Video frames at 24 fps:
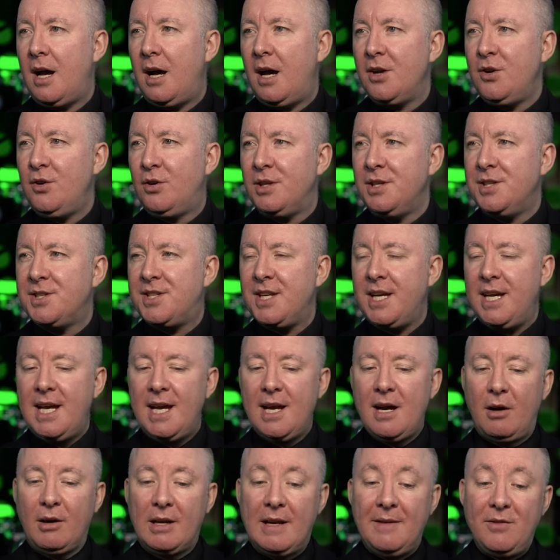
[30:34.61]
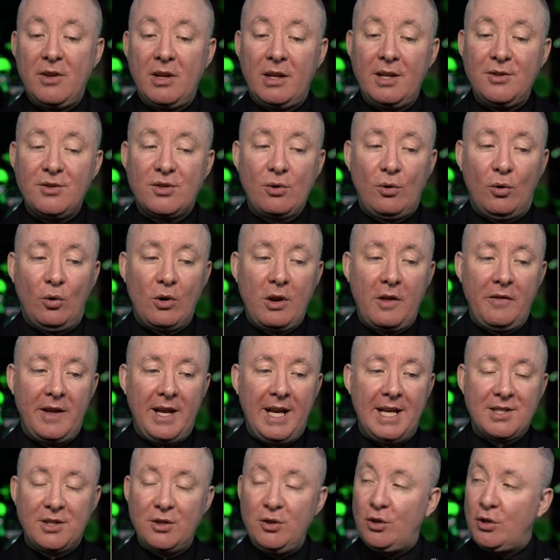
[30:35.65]
You can see here, I'll give you the link to all of
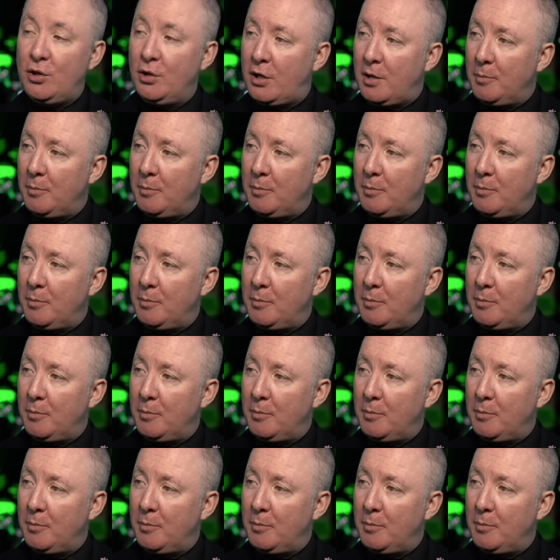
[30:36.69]
these and you can